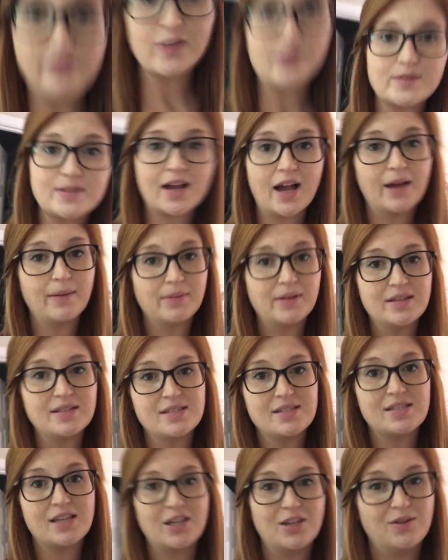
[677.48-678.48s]
of those high
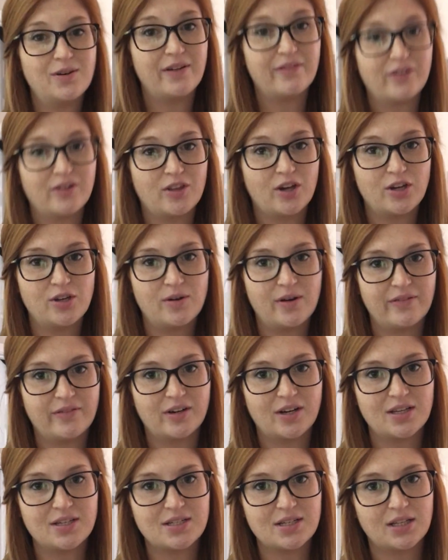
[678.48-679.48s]
places that you never thought you'd ever
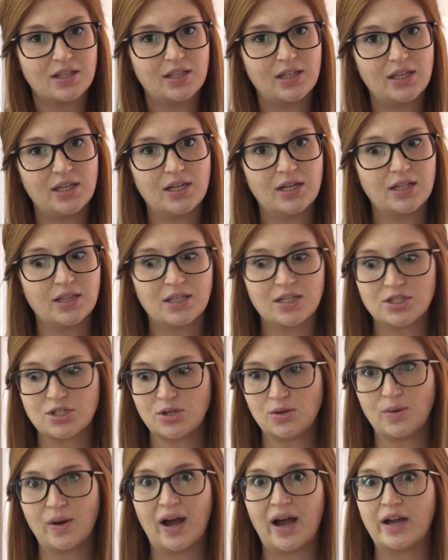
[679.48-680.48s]
get to clean
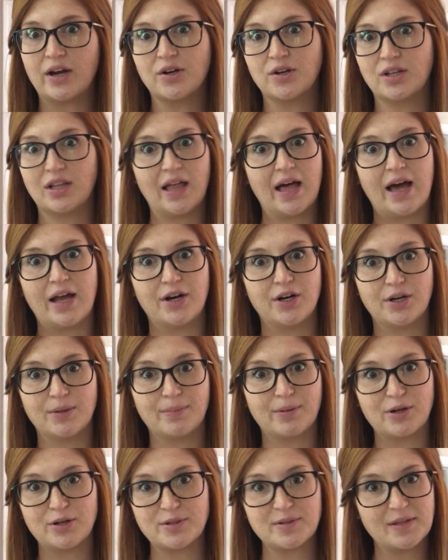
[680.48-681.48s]
unless you hired a ladder
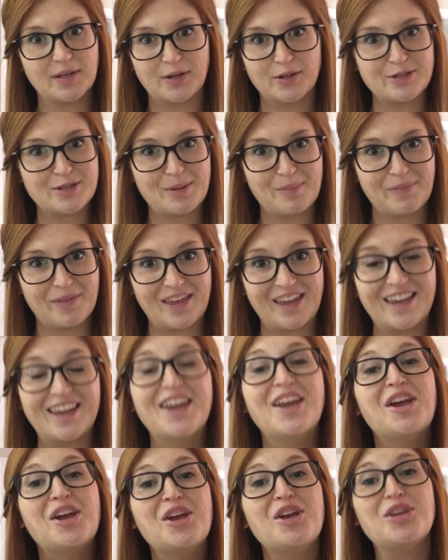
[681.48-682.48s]
person or something,
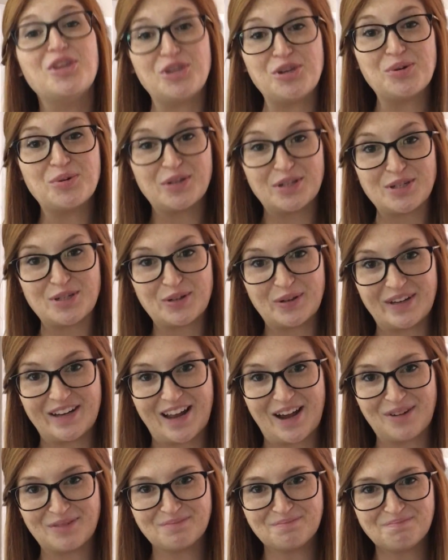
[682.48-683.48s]
you can do it
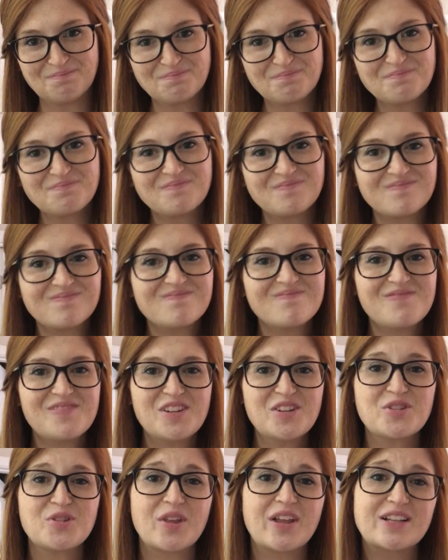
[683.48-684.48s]
now.
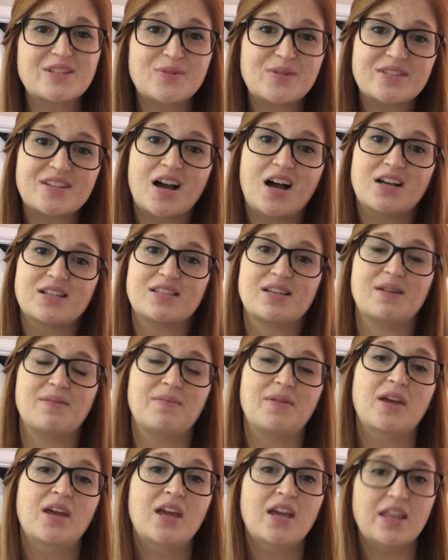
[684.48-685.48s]
So that's what's
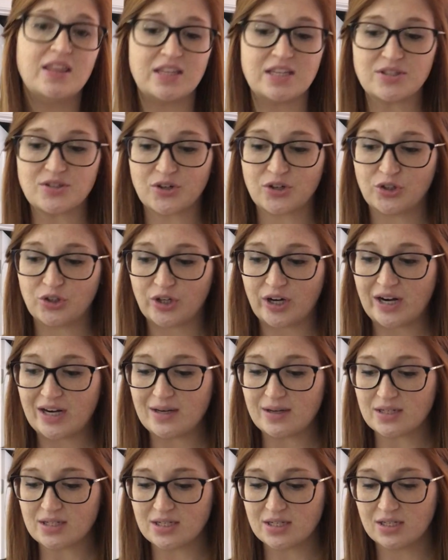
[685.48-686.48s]
awesome. These are
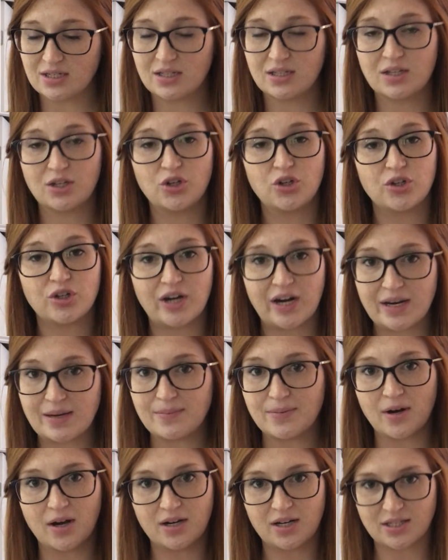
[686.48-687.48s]
great
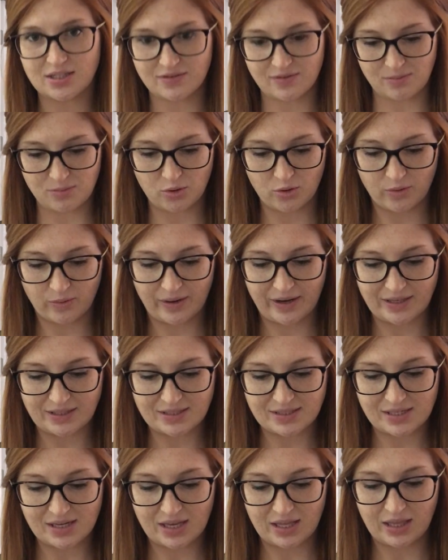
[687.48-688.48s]
products from
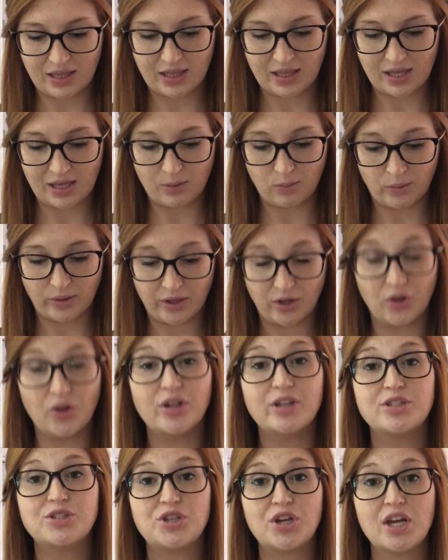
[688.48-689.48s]
Norwex, and they will
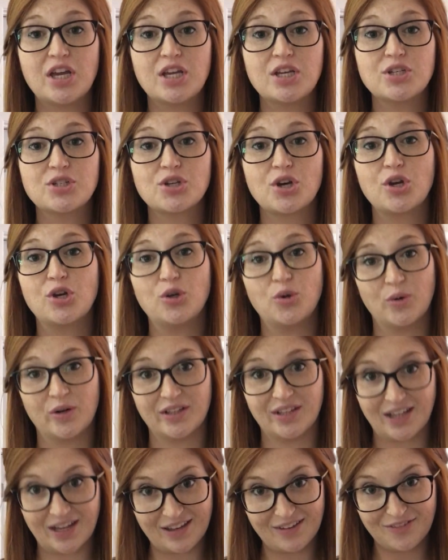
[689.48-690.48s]
change your
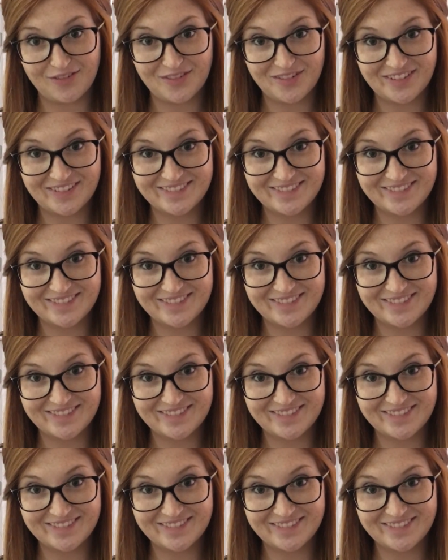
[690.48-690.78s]
life.